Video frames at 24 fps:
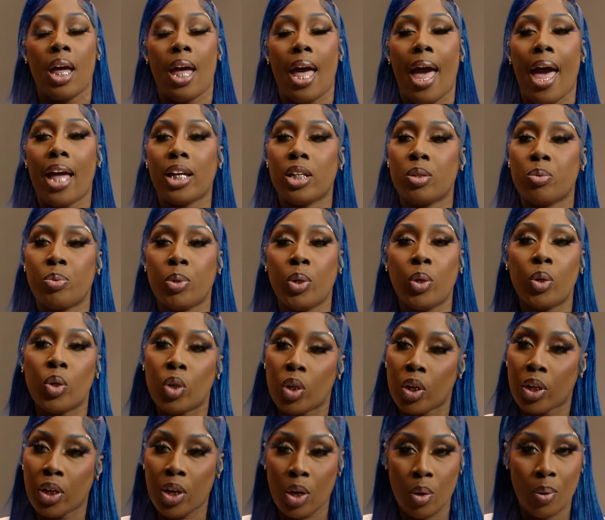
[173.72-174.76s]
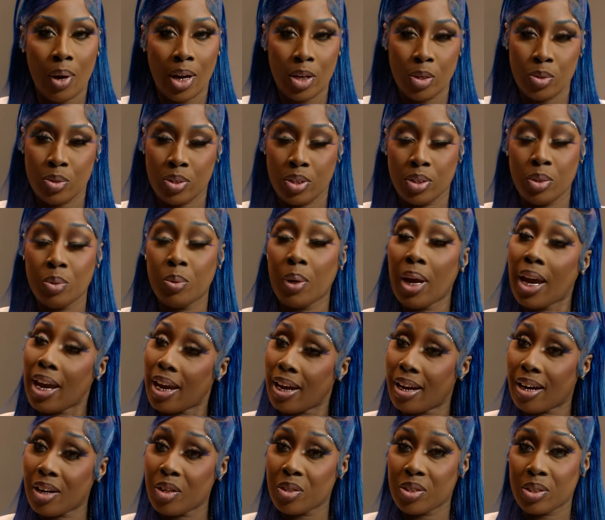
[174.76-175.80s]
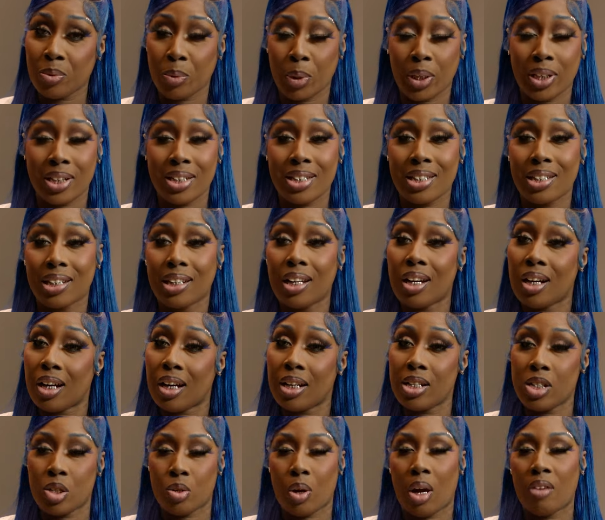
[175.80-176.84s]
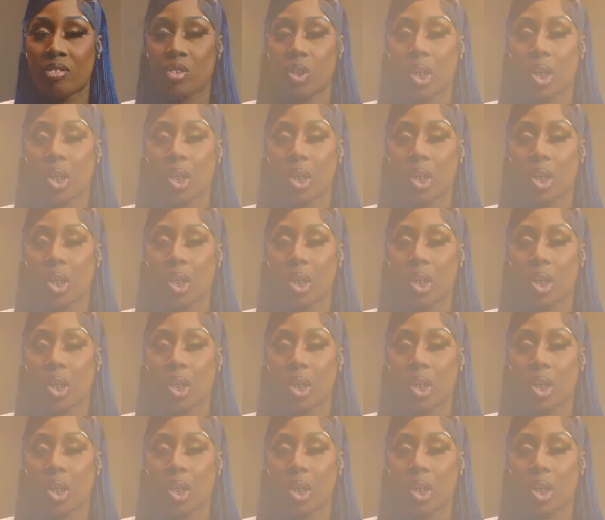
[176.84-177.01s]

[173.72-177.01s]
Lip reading: As we all know, I used to do hair, I used to work in a salon, so I've